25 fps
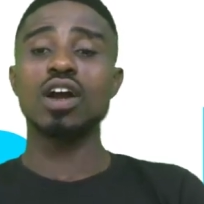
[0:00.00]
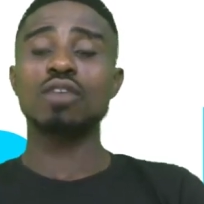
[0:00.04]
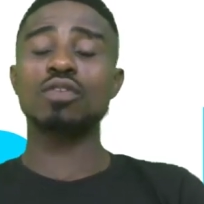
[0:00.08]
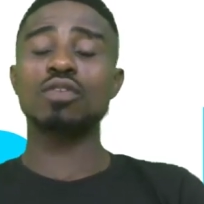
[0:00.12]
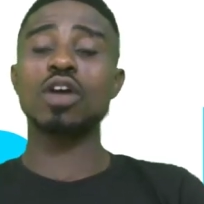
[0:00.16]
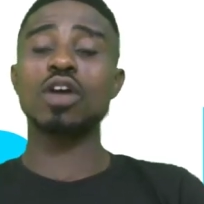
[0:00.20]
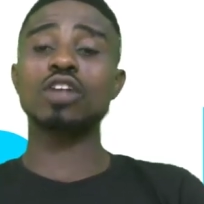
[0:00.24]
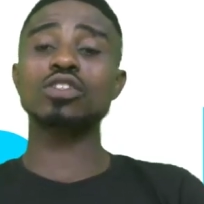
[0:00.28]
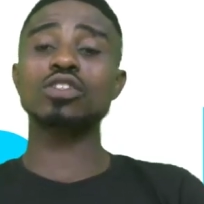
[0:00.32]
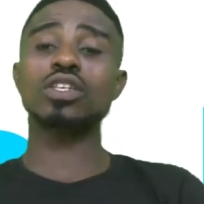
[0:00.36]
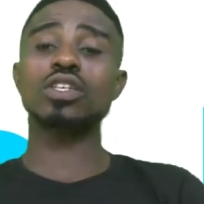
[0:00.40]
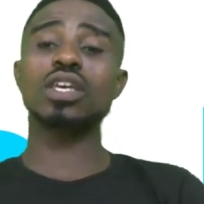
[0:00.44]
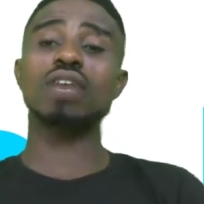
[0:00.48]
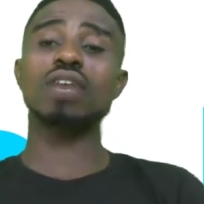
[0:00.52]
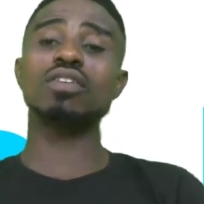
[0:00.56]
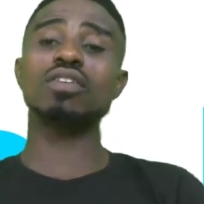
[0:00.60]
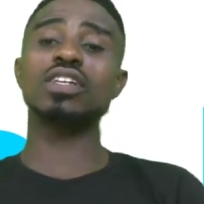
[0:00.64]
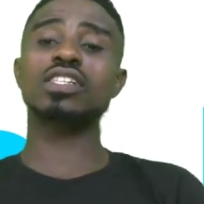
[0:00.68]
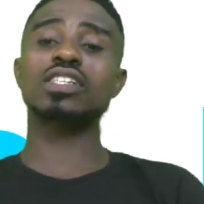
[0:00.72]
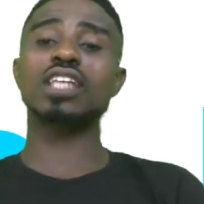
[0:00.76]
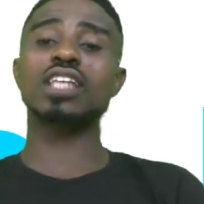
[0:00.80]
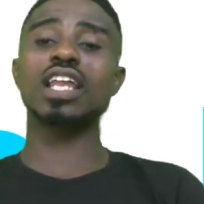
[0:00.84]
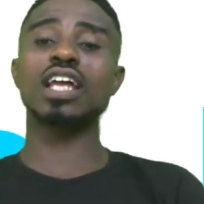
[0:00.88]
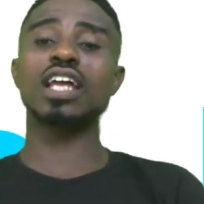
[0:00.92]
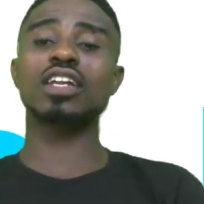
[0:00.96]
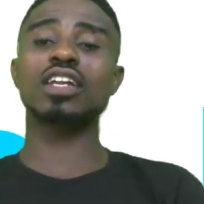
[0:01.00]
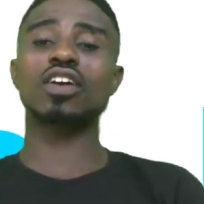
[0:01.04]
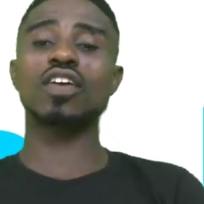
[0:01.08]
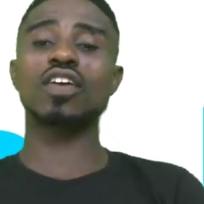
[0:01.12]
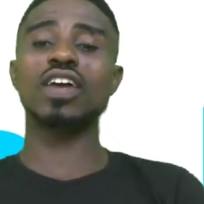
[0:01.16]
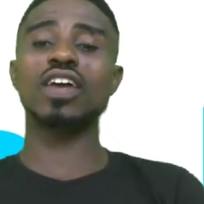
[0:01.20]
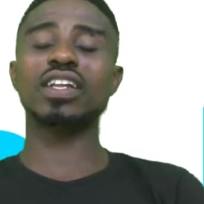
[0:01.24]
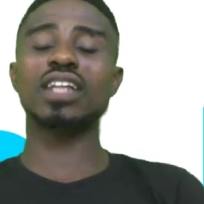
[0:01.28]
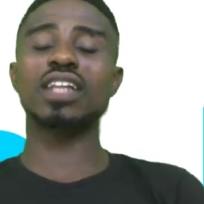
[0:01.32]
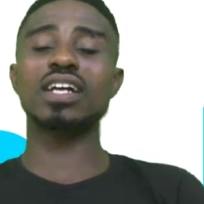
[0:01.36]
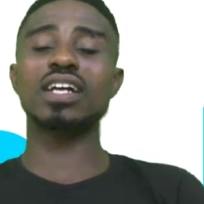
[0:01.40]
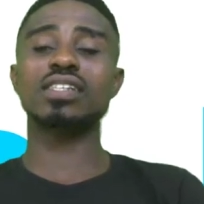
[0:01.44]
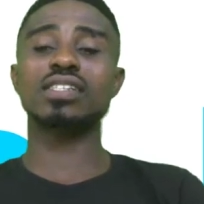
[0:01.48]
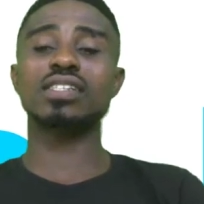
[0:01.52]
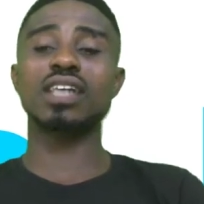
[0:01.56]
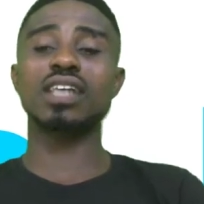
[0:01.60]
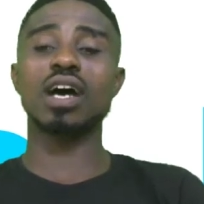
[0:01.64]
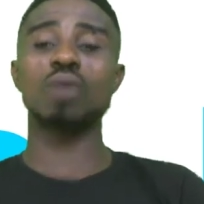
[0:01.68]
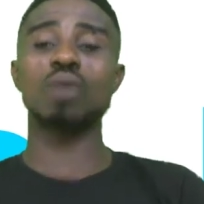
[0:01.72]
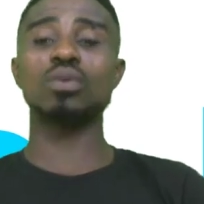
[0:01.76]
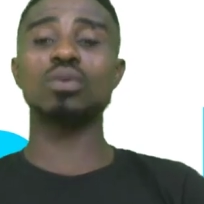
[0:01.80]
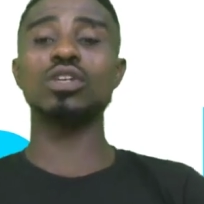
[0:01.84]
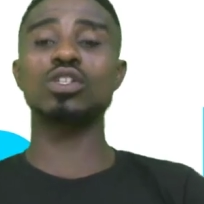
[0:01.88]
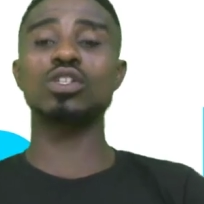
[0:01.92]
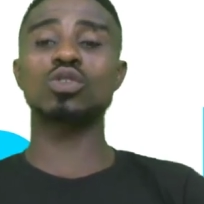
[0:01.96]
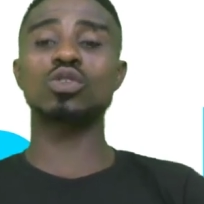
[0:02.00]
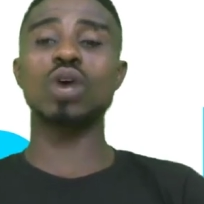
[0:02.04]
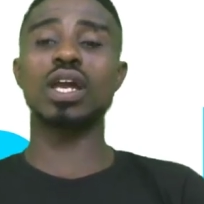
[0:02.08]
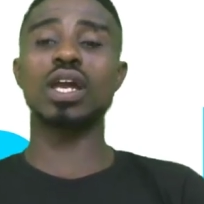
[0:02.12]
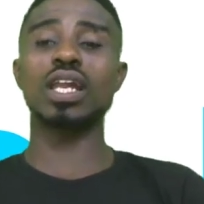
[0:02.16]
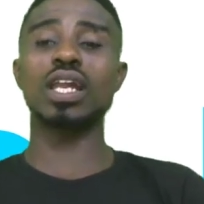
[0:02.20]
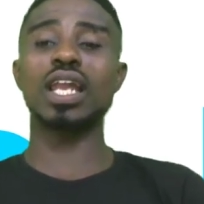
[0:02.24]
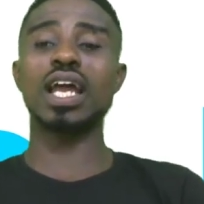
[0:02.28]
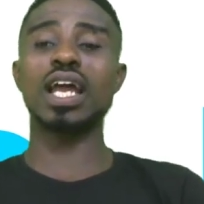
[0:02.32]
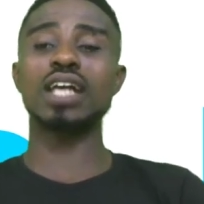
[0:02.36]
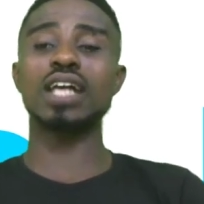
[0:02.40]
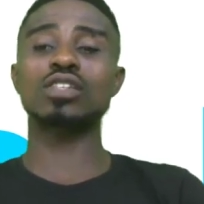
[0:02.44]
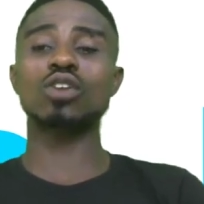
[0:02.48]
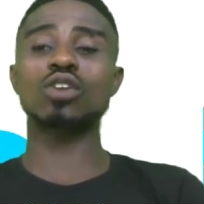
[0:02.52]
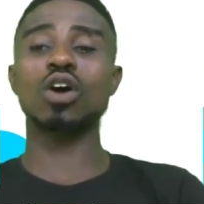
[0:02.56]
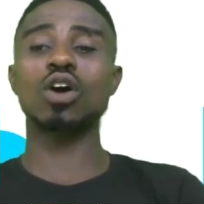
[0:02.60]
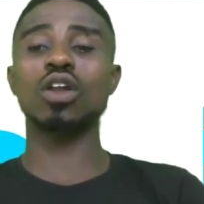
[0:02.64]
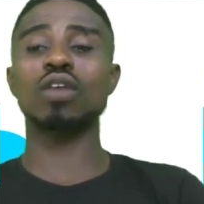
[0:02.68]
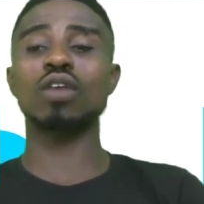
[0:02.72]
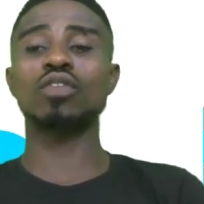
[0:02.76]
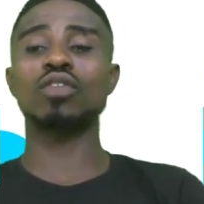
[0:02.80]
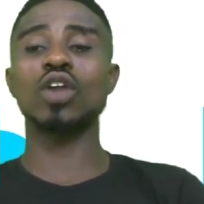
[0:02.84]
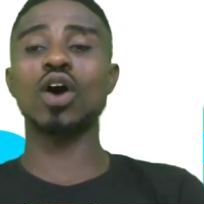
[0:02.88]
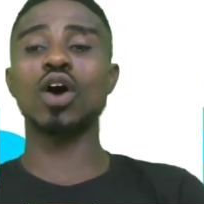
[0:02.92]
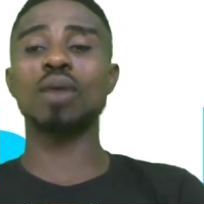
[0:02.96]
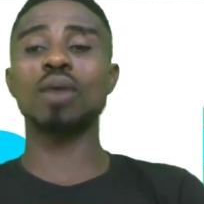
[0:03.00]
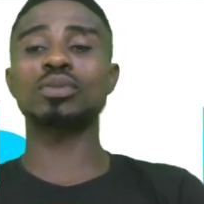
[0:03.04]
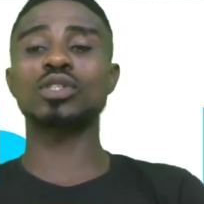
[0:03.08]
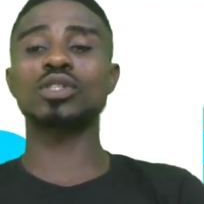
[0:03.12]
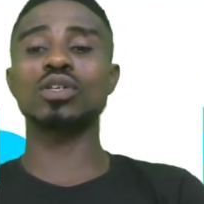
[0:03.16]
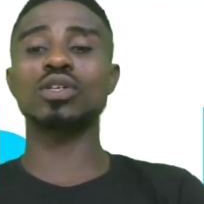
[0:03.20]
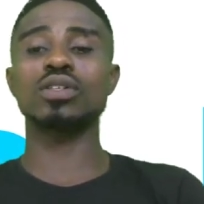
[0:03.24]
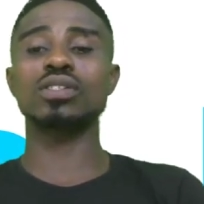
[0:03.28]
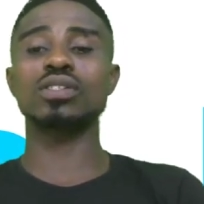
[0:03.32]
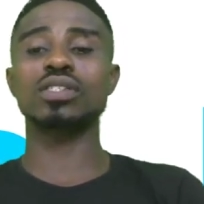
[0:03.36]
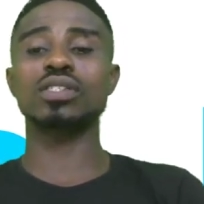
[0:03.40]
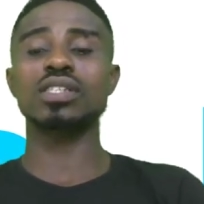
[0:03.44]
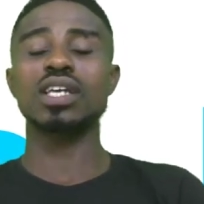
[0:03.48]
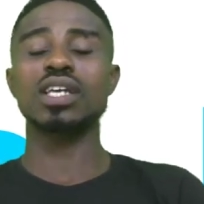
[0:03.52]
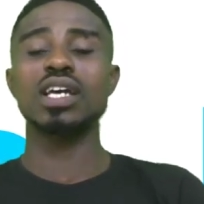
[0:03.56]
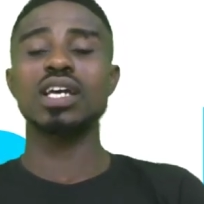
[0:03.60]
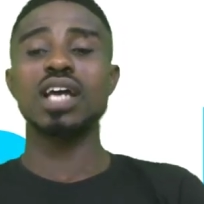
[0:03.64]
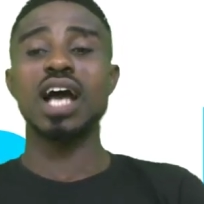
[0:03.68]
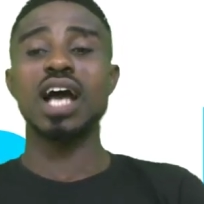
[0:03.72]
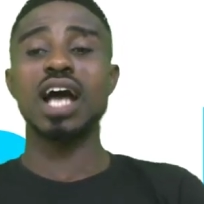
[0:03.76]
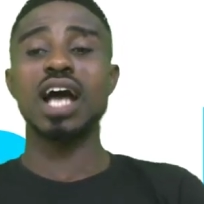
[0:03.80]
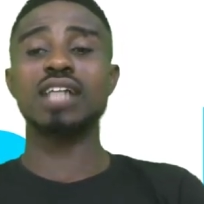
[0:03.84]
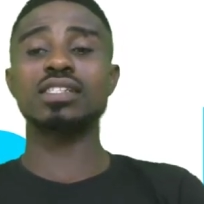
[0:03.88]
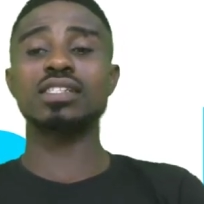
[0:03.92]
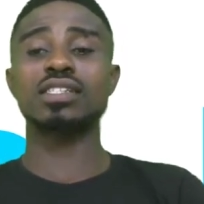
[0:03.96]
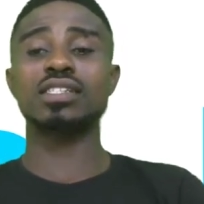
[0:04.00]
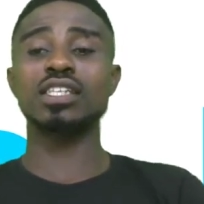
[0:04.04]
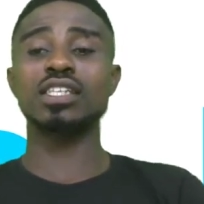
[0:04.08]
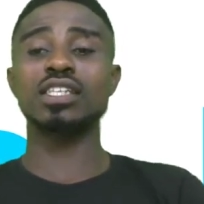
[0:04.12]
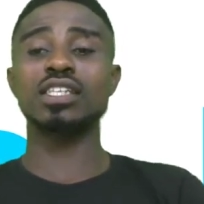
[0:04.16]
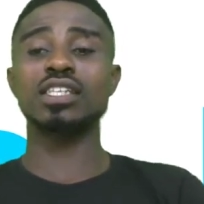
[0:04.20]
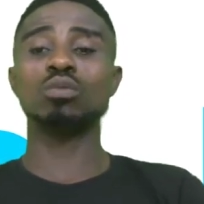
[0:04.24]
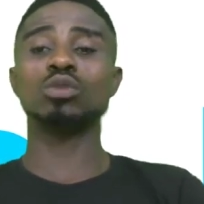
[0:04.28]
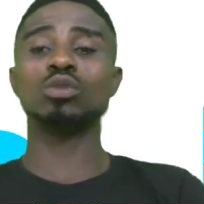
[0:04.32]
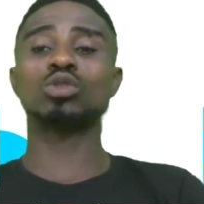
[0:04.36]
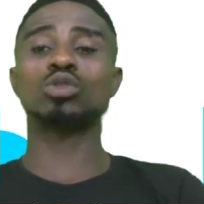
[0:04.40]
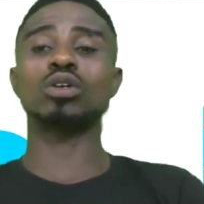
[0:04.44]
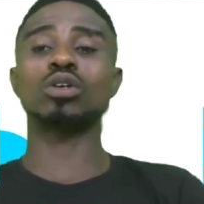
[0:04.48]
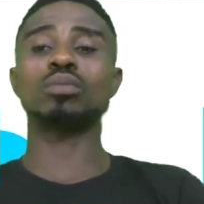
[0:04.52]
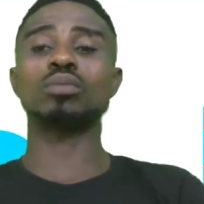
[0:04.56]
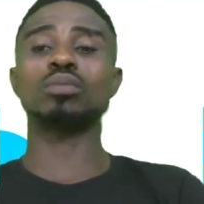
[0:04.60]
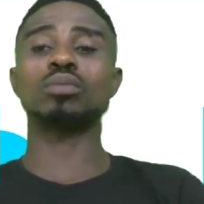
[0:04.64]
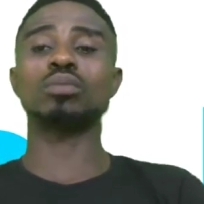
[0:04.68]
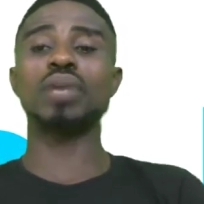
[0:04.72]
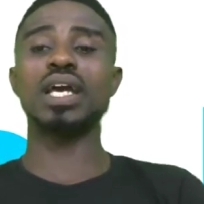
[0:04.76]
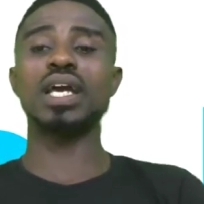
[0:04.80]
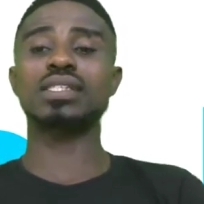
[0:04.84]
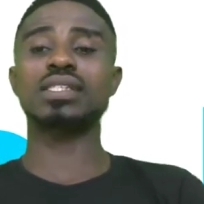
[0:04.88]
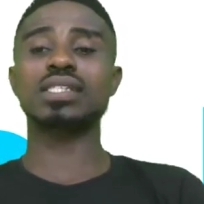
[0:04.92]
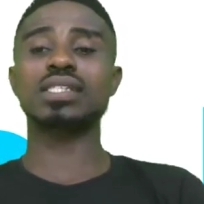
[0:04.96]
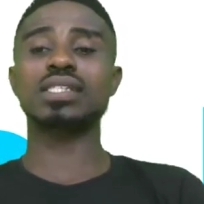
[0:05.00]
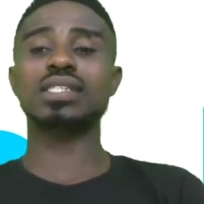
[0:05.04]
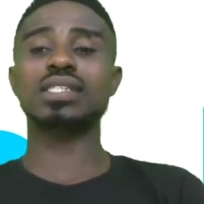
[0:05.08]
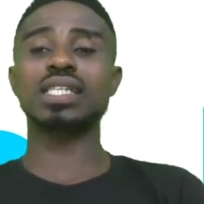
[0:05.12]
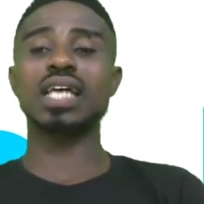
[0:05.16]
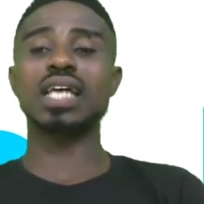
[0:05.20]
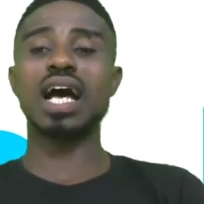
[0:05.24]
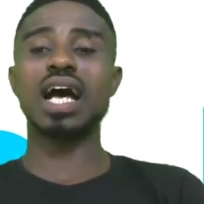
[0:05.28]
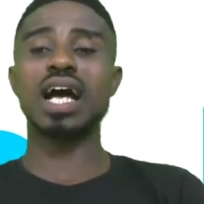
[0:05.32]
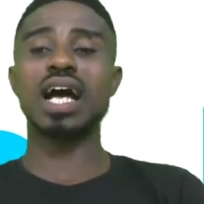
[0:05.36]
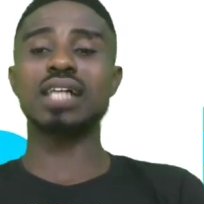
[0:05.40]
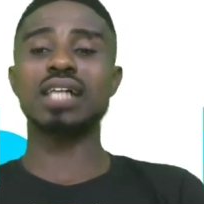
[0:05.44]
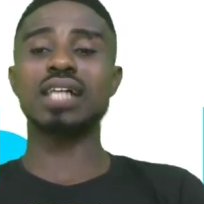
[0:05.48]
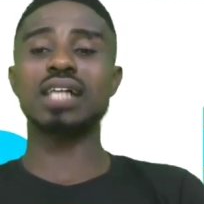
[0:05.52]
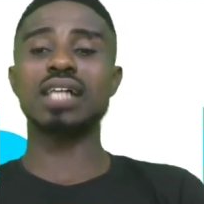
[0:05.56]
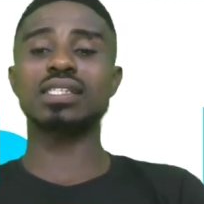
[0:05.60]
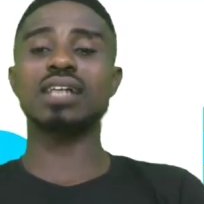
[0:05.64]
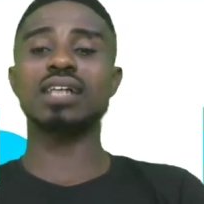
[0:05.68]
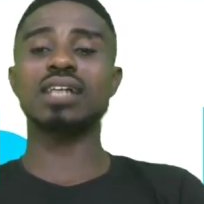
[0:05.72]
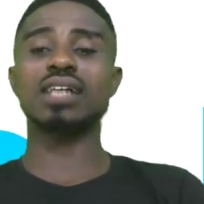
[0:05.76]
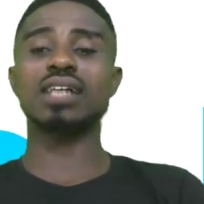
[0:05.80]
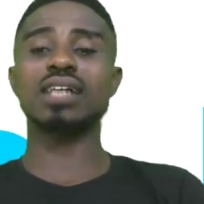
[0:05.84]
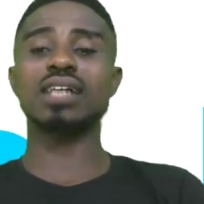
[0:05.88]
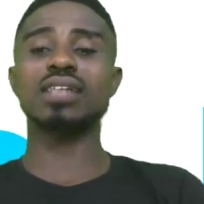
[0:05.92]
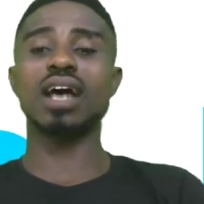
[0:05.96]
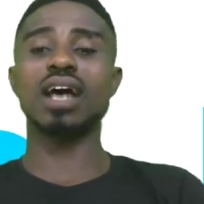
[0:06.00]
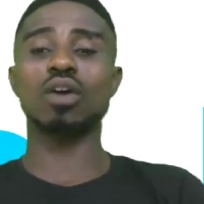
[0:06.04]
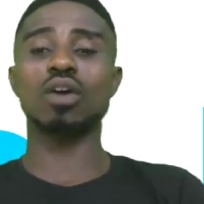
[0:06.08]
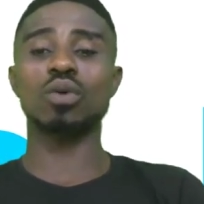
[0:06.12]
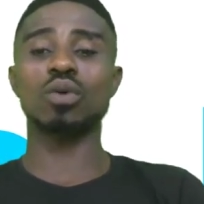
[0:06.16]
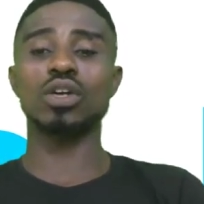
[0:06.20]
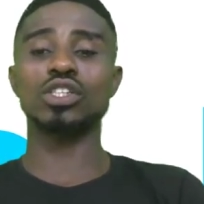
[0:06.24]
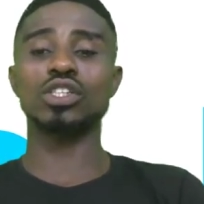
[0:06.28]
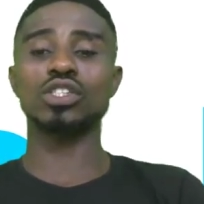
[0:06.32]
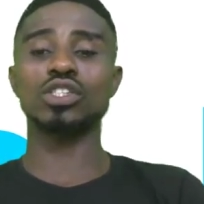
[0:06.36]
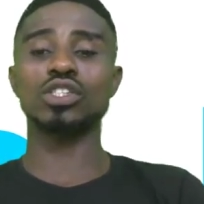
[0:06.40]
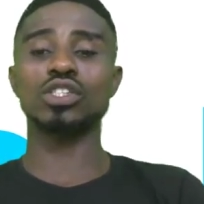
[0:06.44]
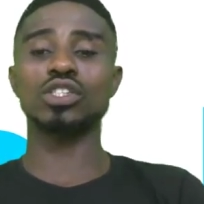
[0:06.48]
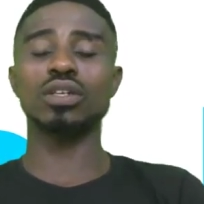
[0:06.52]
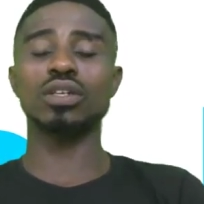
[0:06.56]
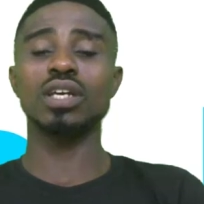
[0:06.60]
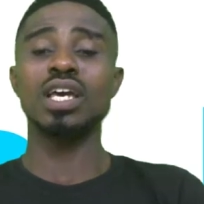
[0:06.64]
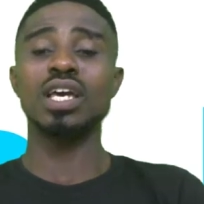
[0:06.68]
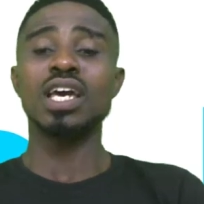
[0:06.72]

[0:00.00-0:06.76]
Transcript: For us to carefully select the correct answer, we need to analyze all of the options and see which one best answers our question.